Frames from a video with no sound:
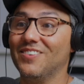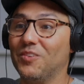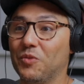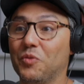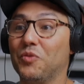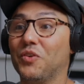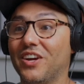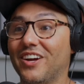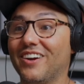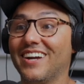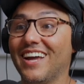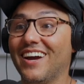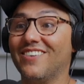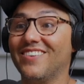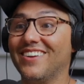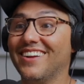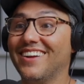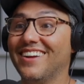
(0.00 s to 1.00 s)
we'll figure it
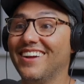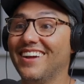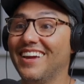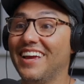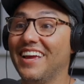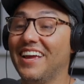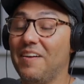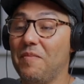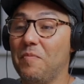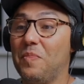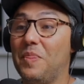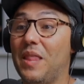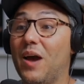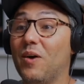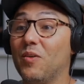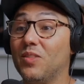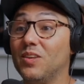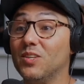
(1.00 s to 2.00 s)
out. Now,